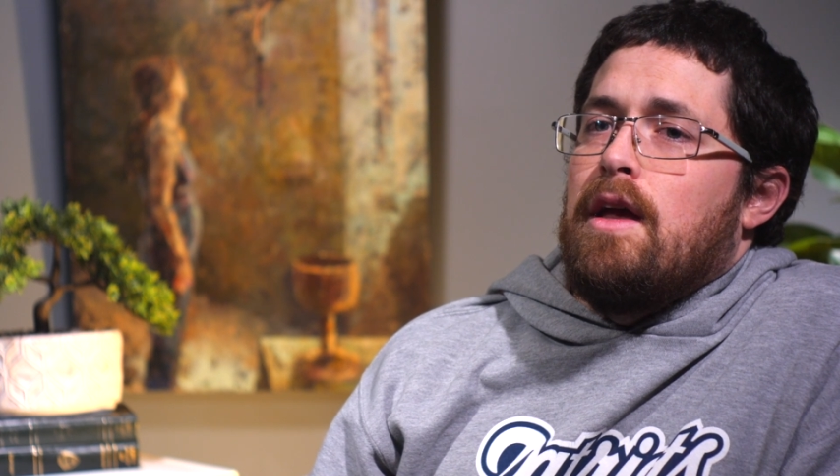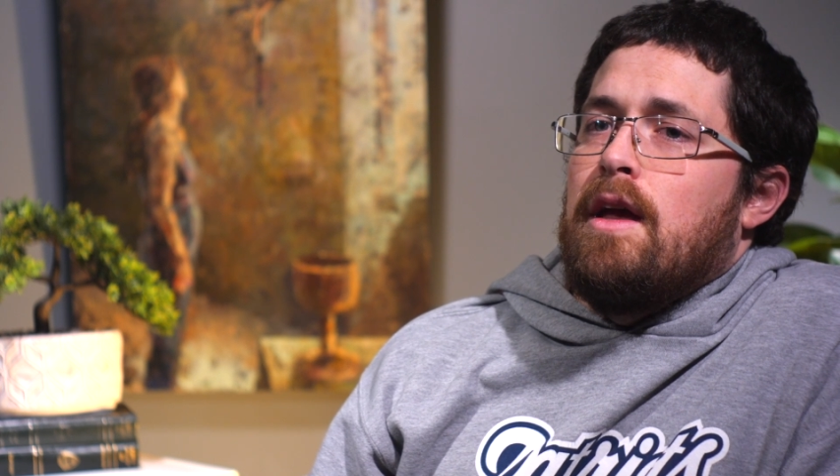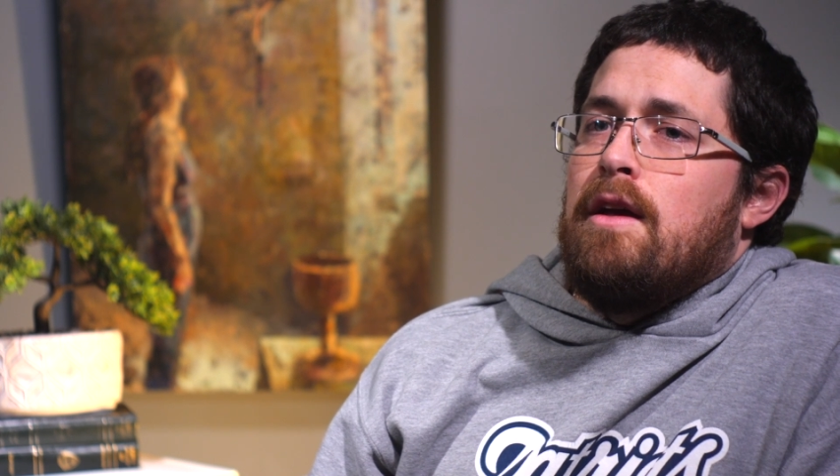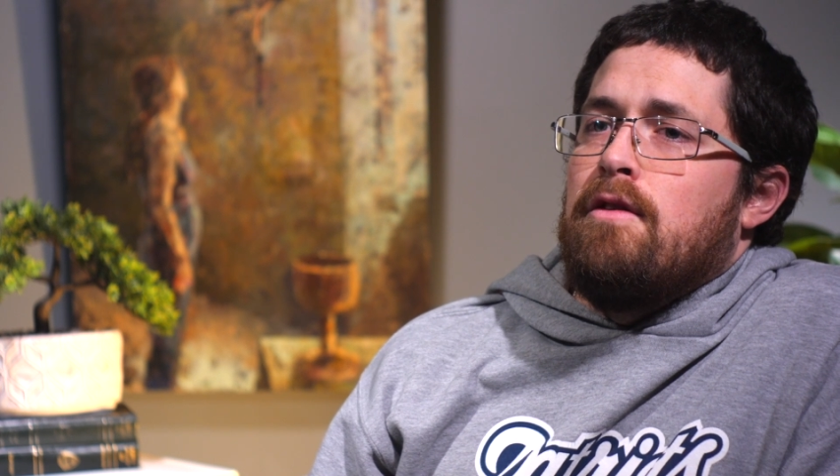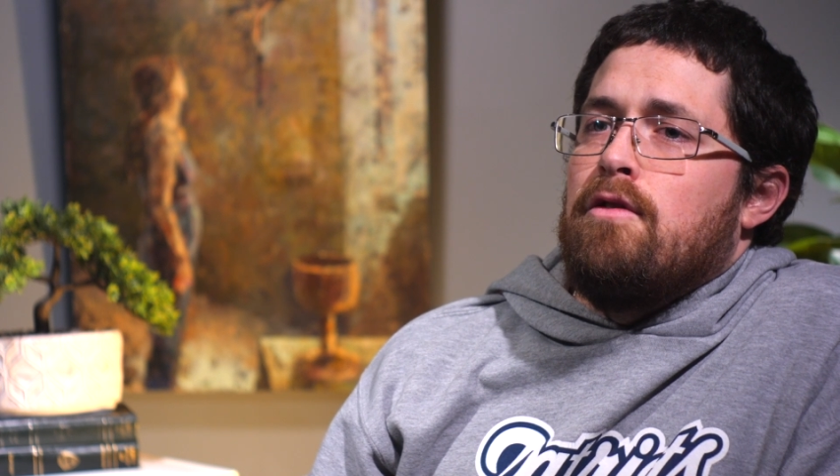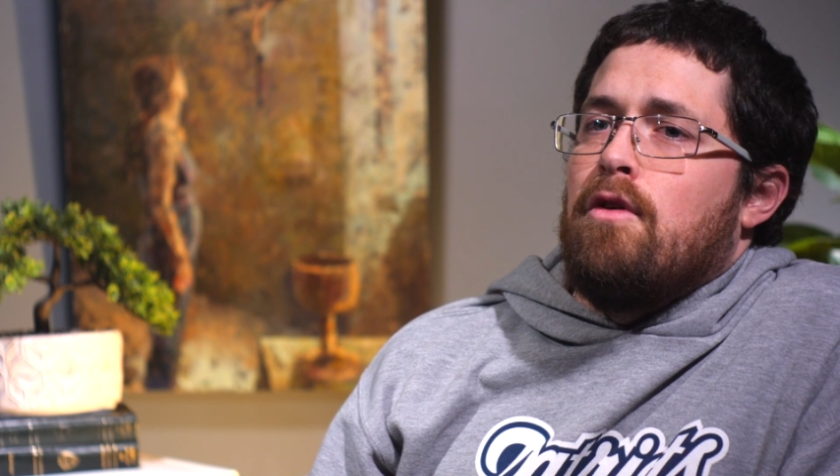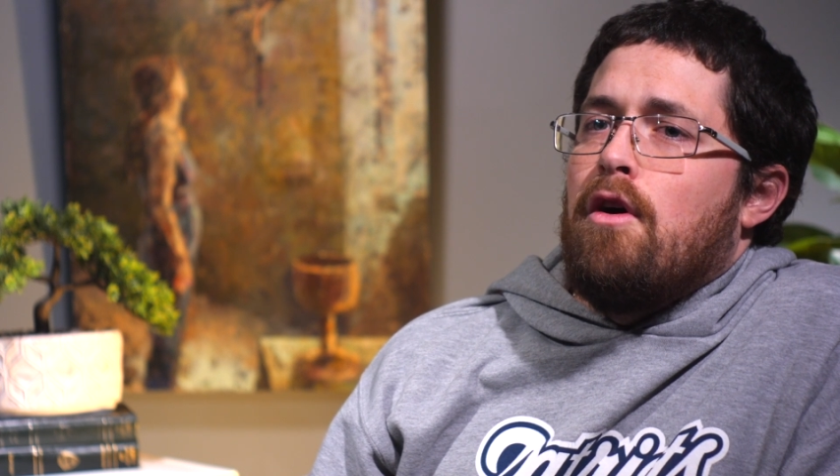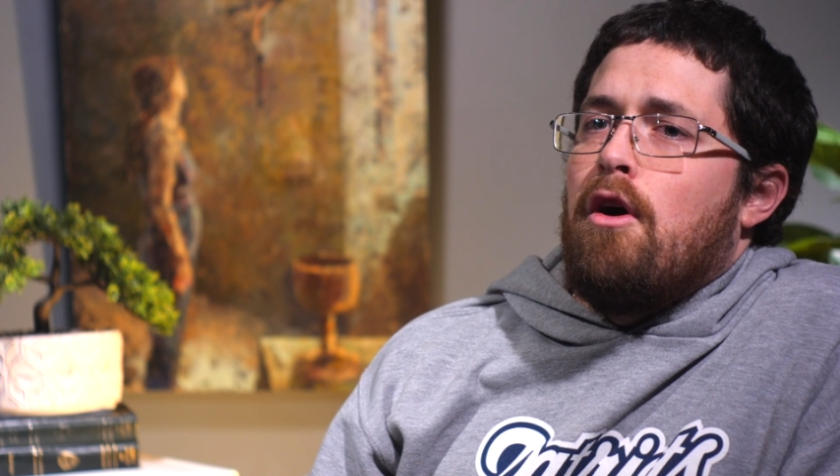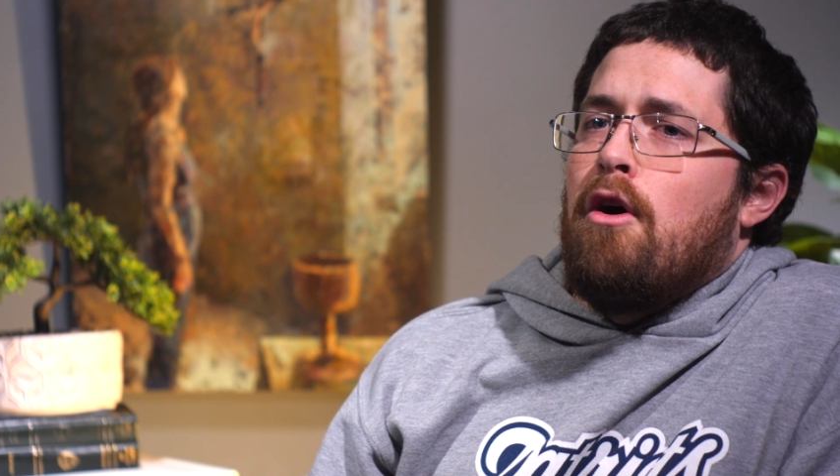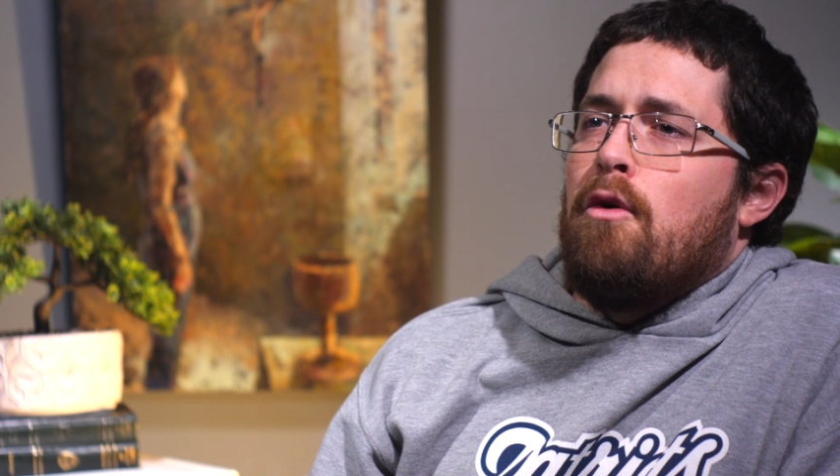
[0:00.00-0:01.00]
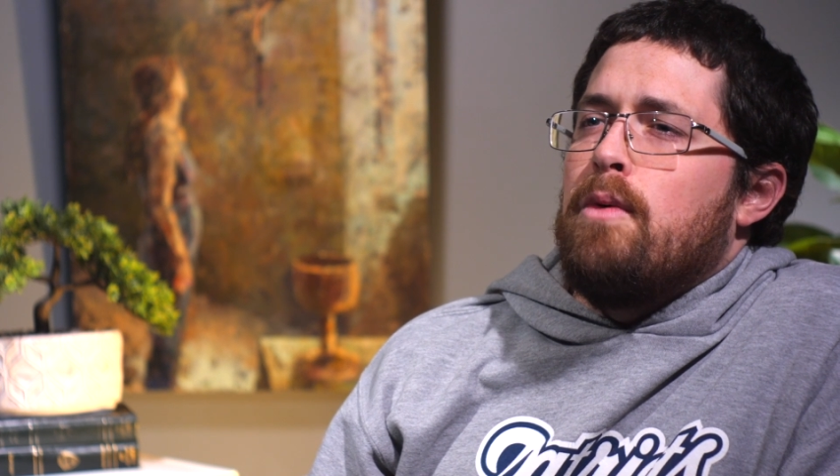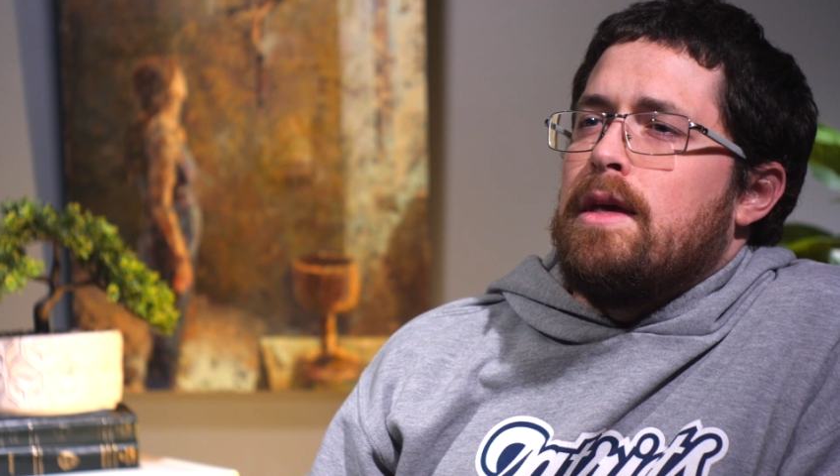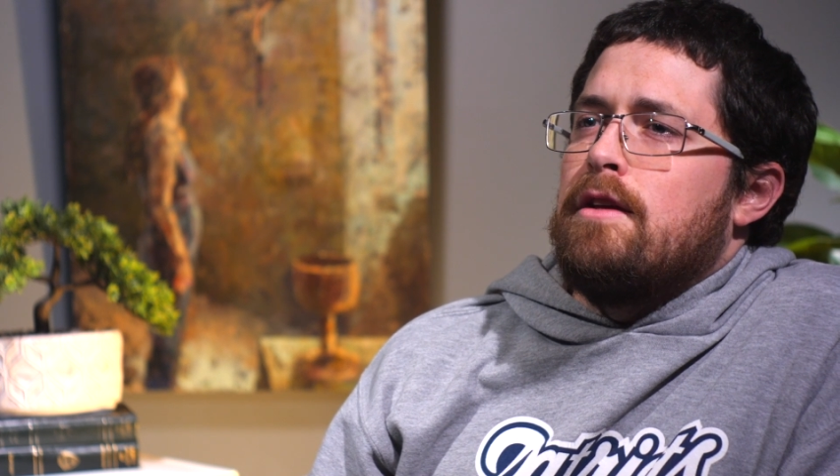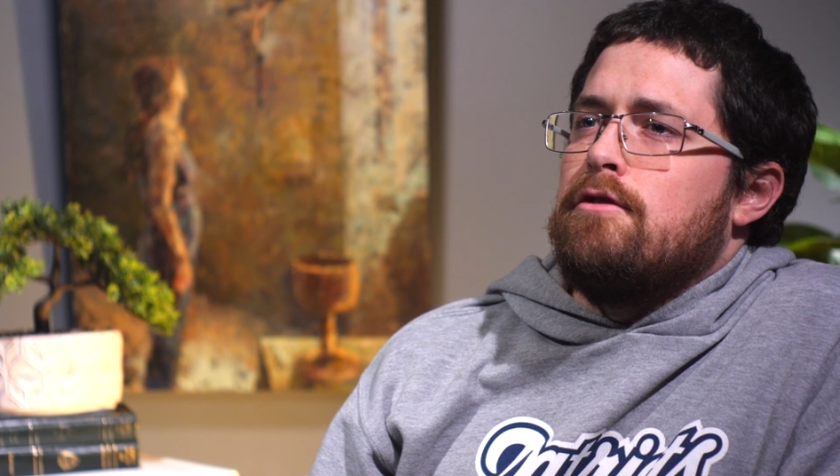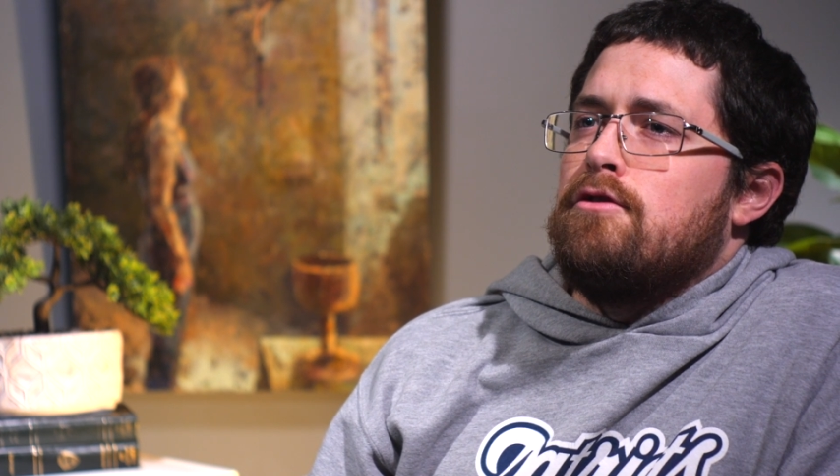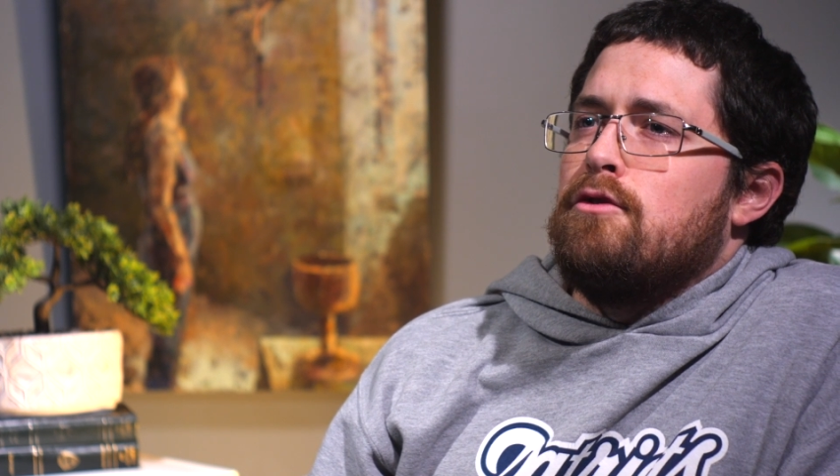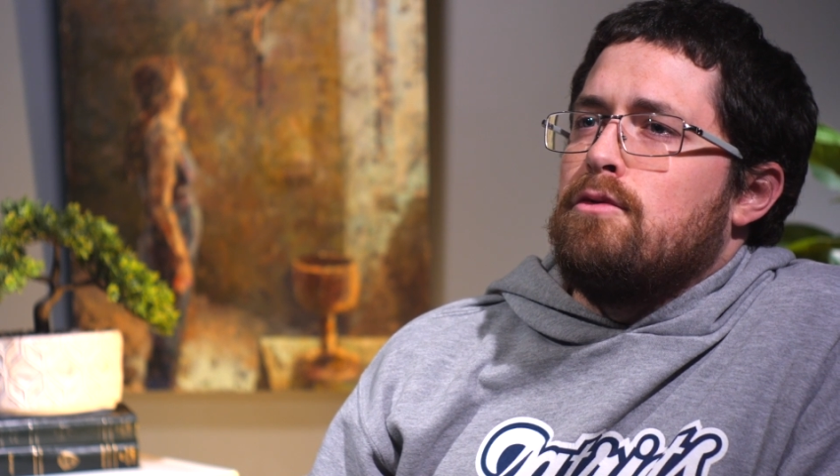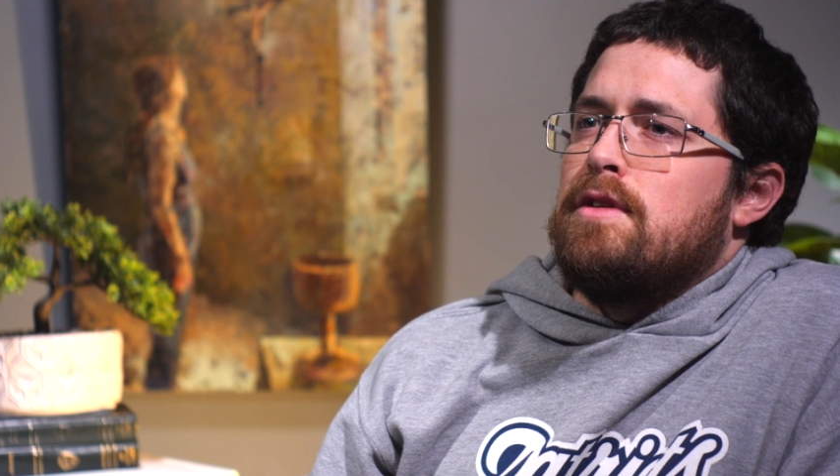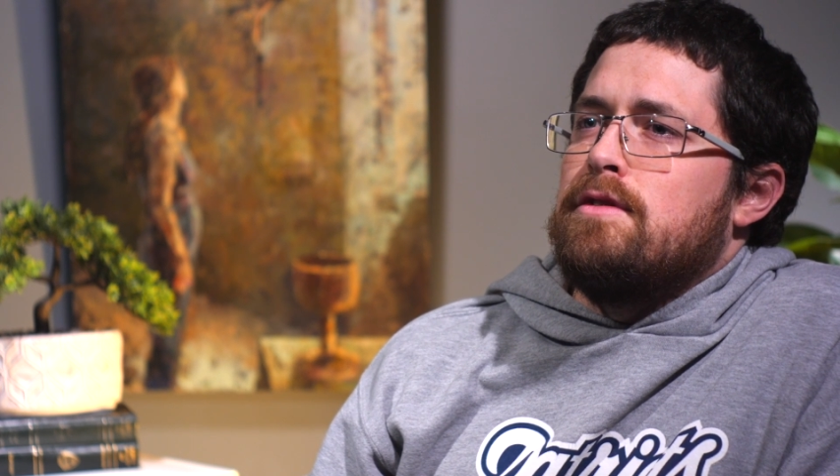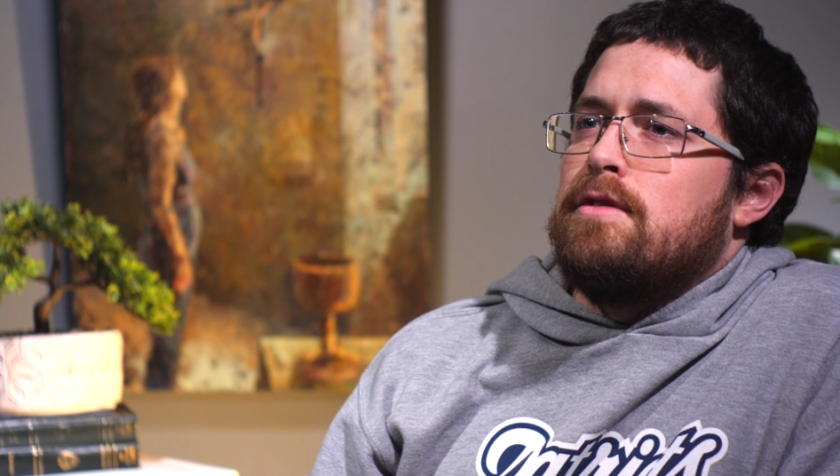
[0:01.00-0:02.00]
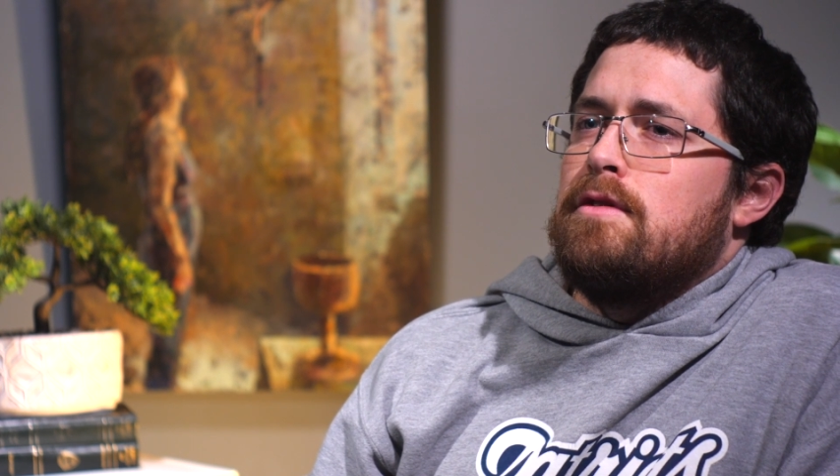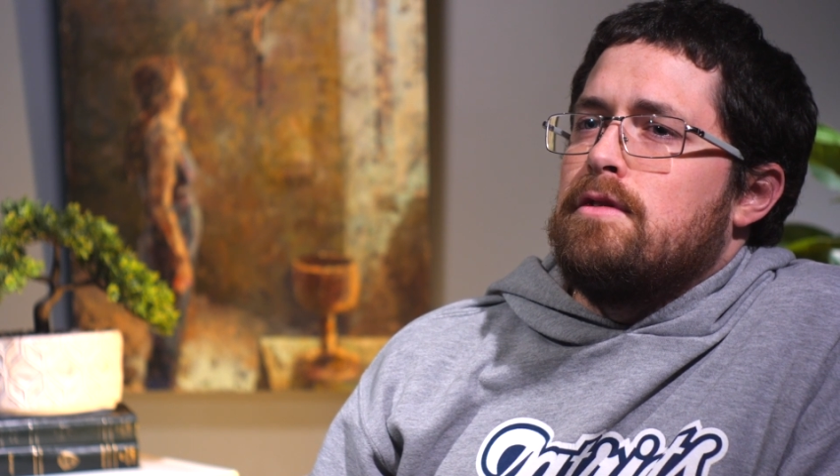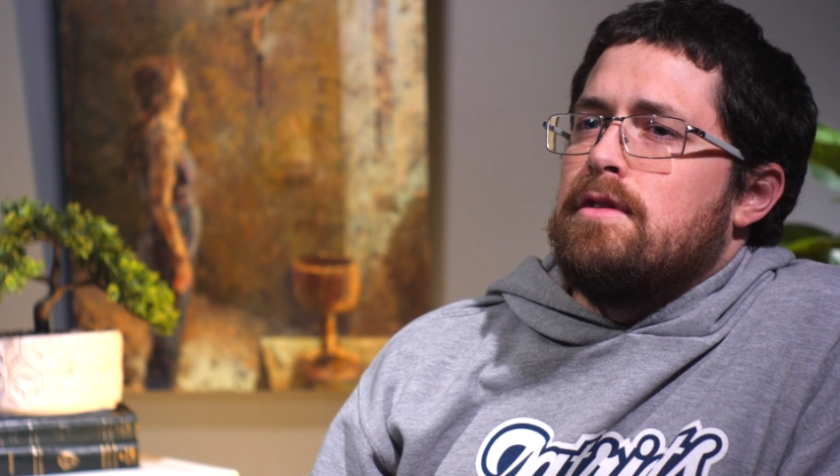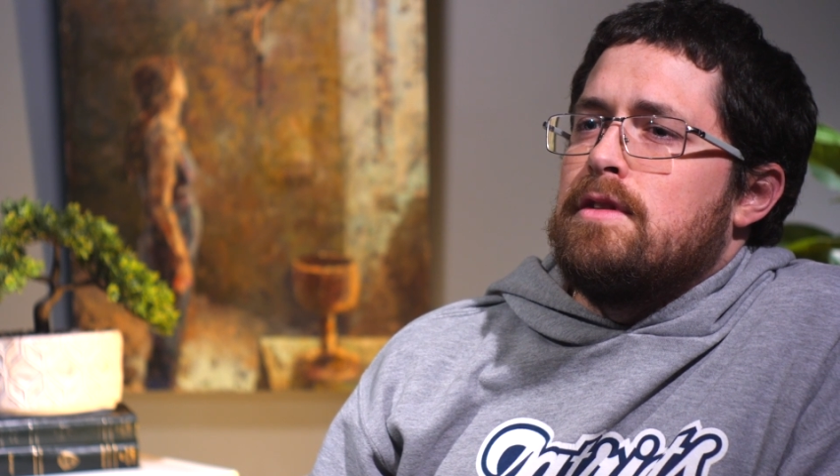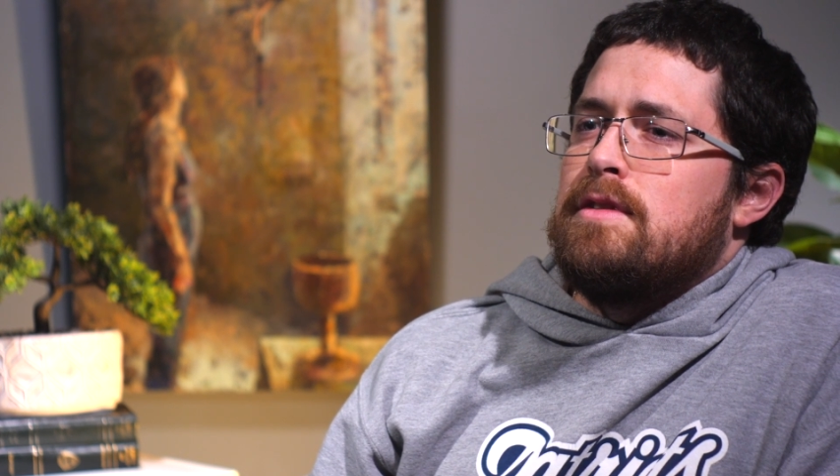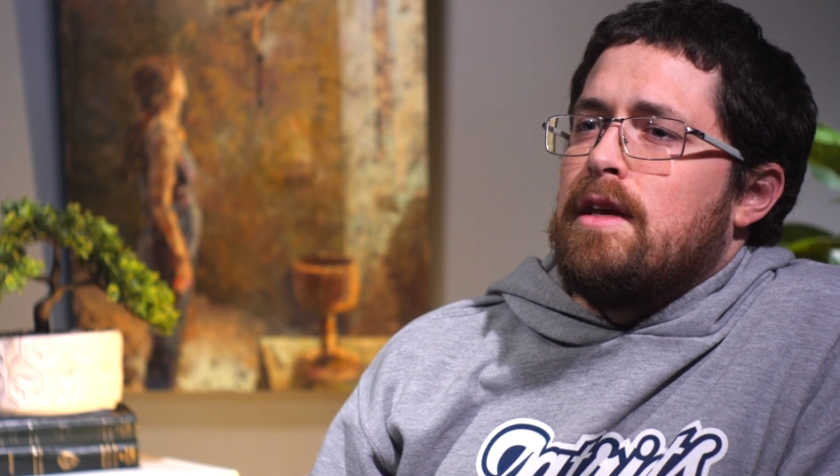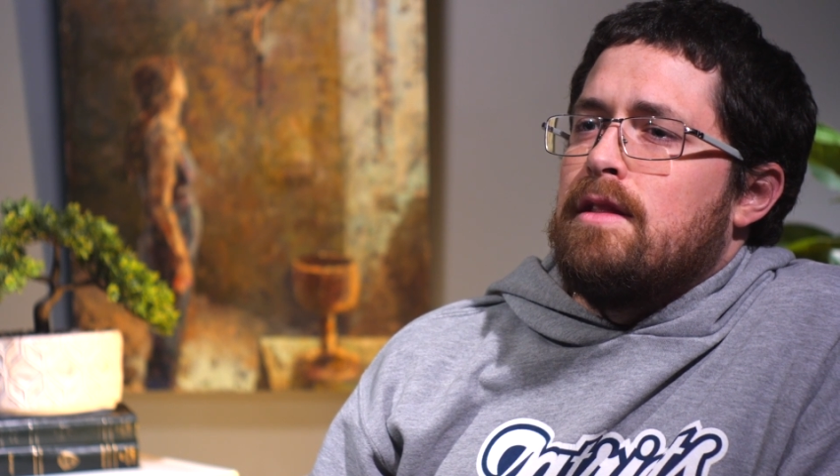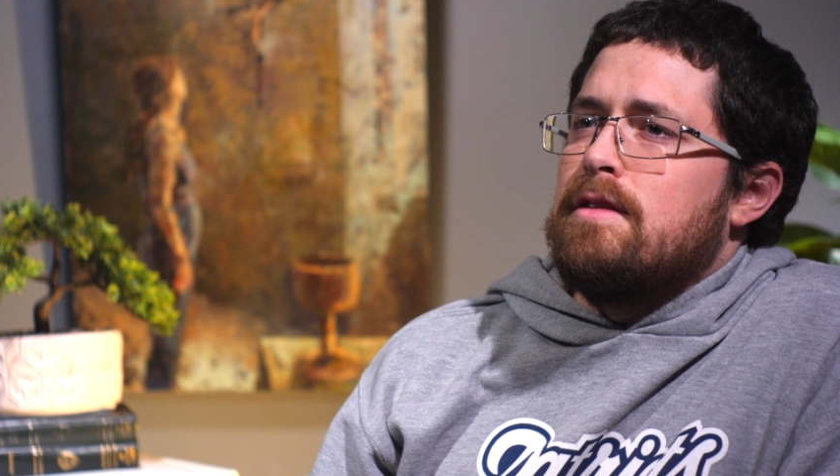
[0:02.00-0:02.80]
and all we can do is to say,